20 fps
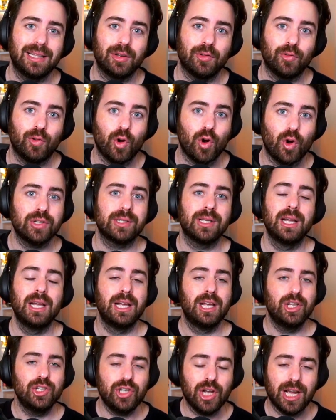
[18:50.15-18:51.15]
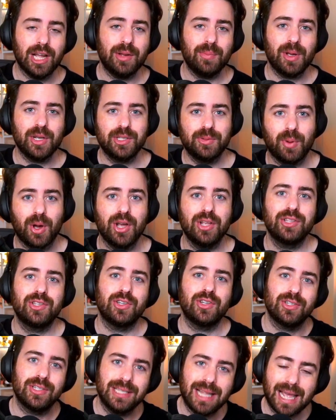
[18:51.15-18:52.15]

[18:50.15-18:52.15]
And of course, check out my sponsors,